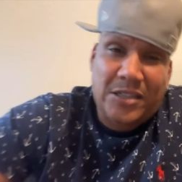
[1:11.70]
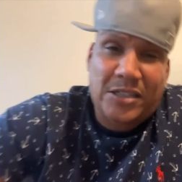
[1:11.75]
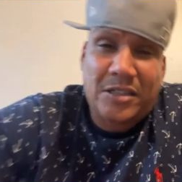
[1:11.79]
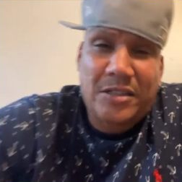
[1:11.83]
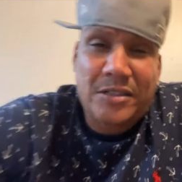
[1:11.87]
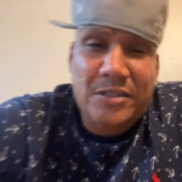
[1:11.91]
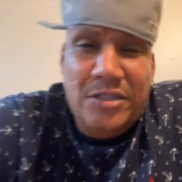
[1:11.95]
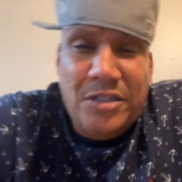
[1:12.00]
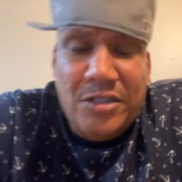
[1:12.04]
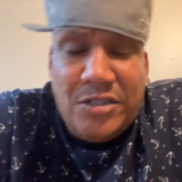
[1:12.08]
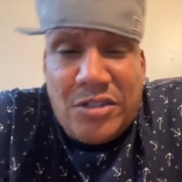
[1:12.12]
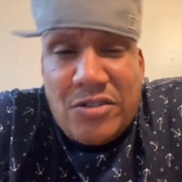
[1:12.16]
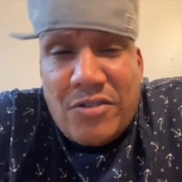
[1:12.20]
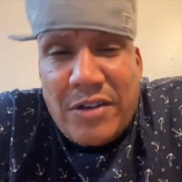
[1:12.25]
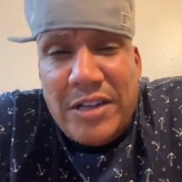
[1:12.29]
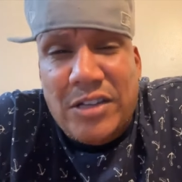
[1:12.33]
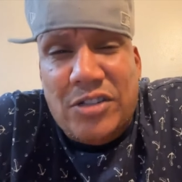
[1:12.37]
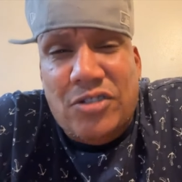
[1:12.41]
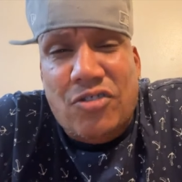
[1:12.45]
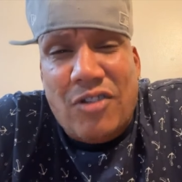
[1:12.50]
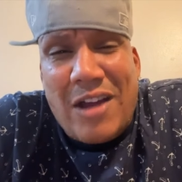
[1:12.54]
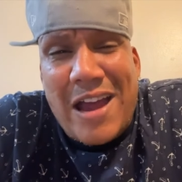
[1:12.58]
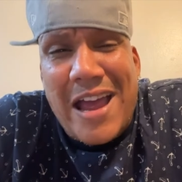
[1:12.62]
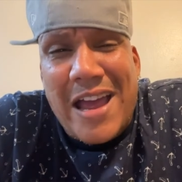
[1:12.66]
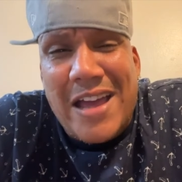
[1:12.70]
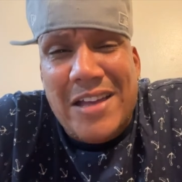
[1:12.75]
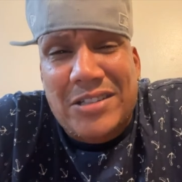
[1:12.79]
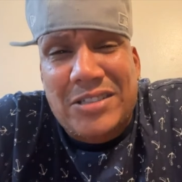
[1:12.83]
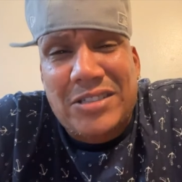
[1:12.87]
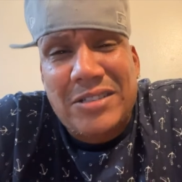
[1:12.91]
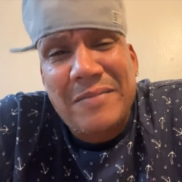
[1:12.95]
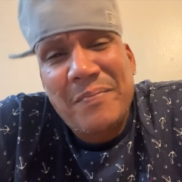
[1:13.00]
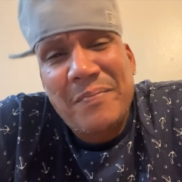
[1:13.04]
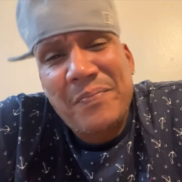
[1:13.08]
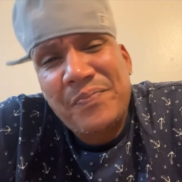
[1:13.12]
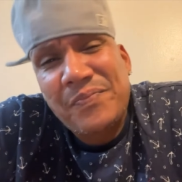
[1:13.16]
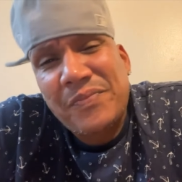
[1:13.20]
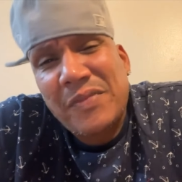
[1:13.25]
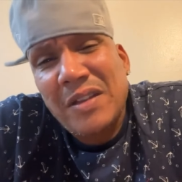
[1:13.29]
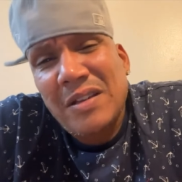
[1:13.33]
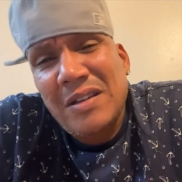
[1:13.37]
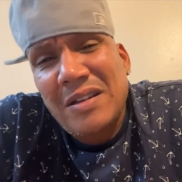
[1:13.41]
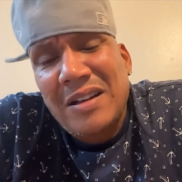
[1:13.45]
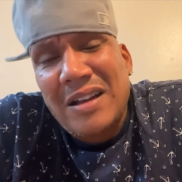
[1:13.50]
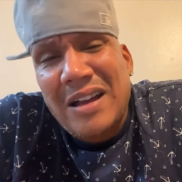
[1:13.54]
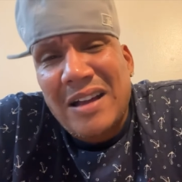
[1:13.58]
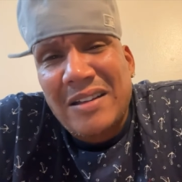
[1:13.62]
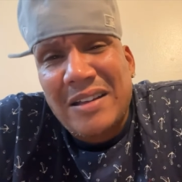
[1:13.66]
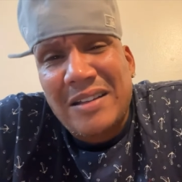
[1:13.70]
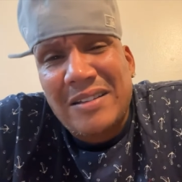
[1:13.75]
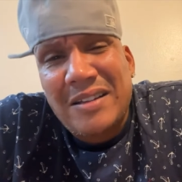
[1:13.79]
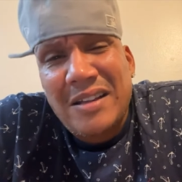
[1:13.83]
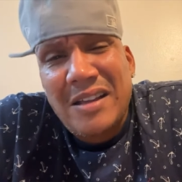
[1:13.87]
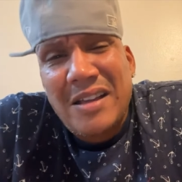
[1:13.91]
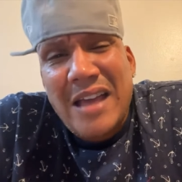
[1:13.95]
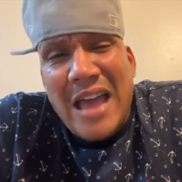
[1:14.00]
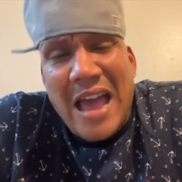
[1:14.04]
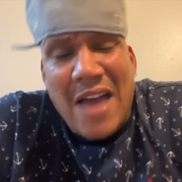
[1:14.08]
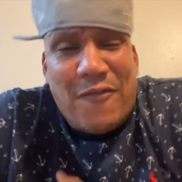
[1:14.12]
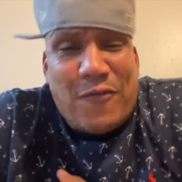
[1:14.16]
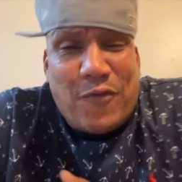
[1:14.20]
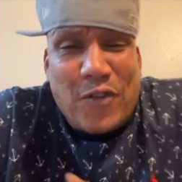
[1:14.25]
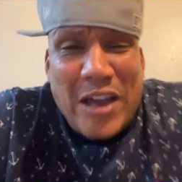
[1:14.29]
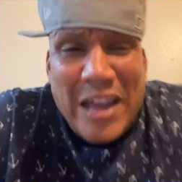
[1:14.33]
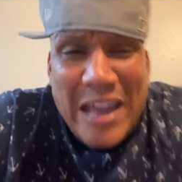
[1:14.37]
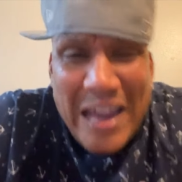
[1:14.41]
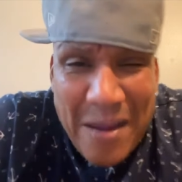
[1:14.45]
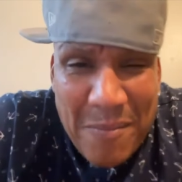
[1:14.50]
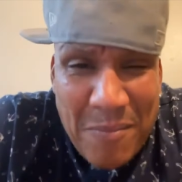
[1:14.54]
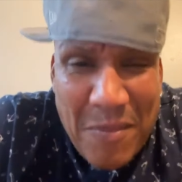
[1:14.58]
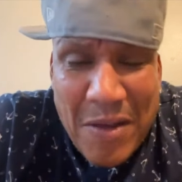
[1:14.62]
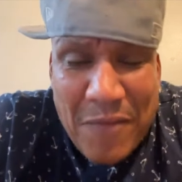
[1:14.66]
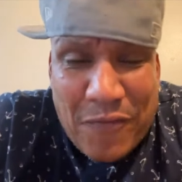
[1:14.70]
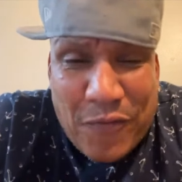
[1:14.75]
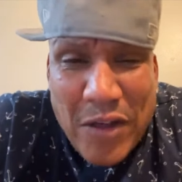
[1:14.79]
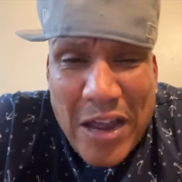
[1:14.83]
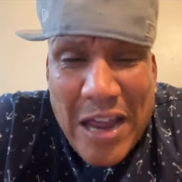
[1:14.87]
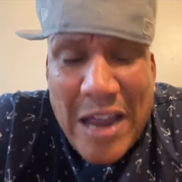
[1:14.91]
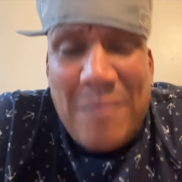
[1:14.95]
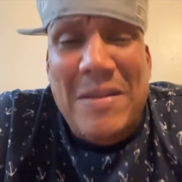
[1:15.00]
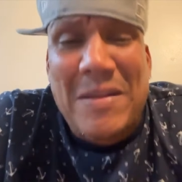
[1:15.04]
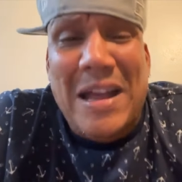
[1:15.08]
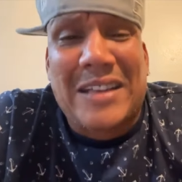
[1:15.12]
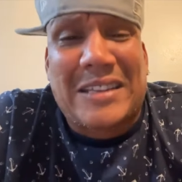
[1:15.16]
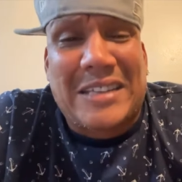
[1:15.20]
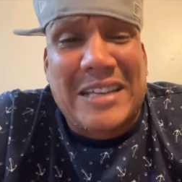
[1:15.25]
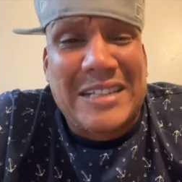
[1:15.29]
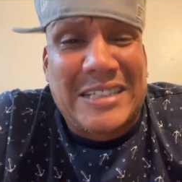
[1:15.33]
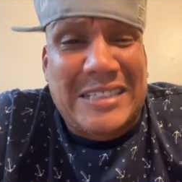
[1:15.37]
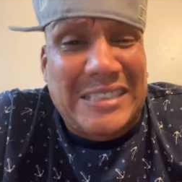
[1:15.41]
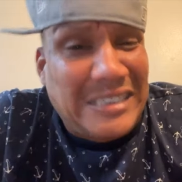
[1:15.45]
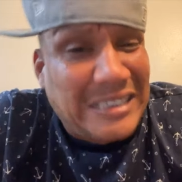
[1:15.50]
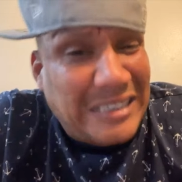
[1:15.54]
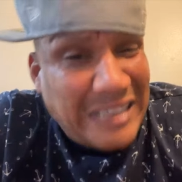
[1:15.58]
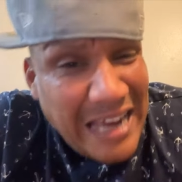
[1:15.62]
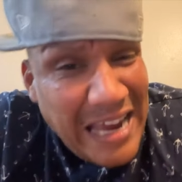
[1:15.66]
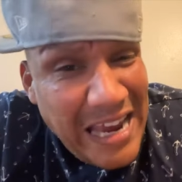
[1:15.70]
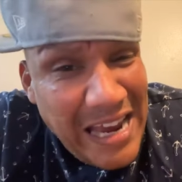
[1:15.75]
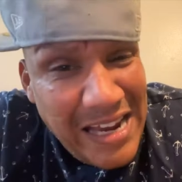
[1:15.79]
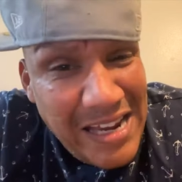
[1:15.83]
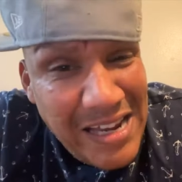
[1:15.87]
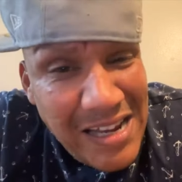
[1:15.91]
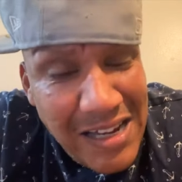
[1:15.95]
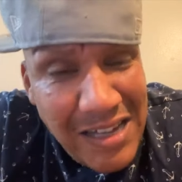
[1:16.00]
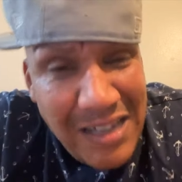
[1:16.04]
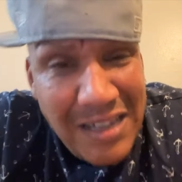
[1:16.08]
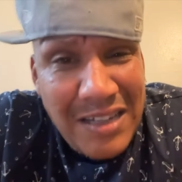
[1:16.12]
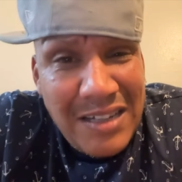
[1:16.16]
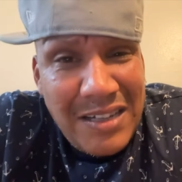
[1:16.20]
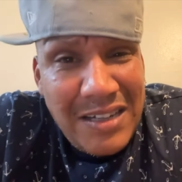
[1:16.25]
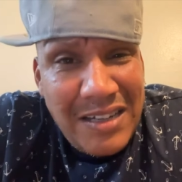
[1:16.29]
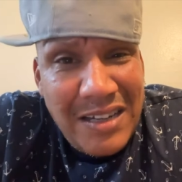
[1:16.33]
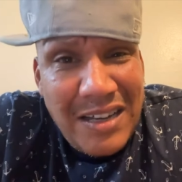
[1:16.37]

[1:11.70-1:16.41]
So, so like straight the, trash. The, the whole thing of like, and for him and for him not to sing,